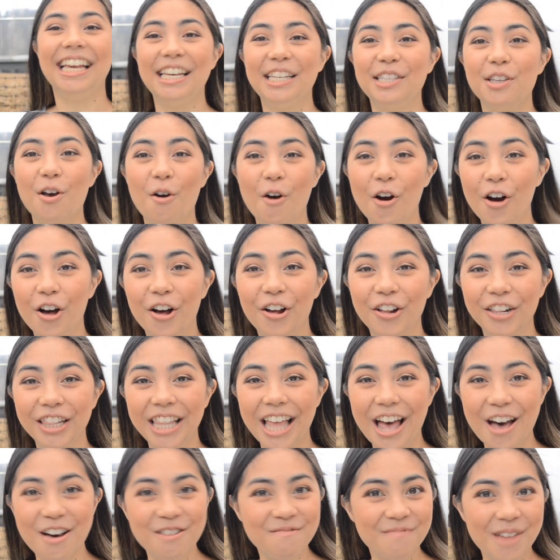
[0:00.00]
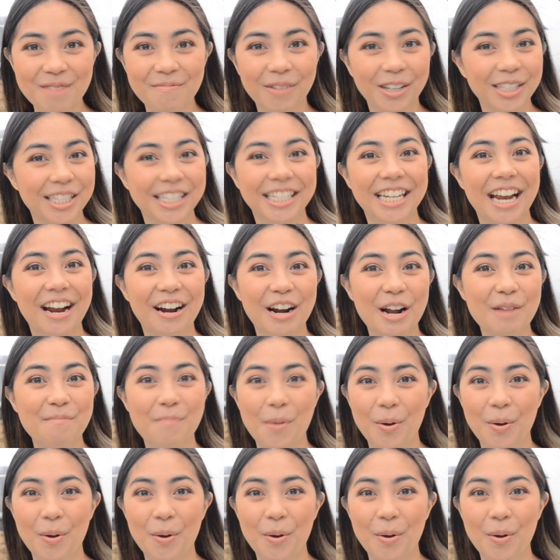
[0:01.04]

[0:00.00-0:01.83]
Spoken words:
is all of my Monstera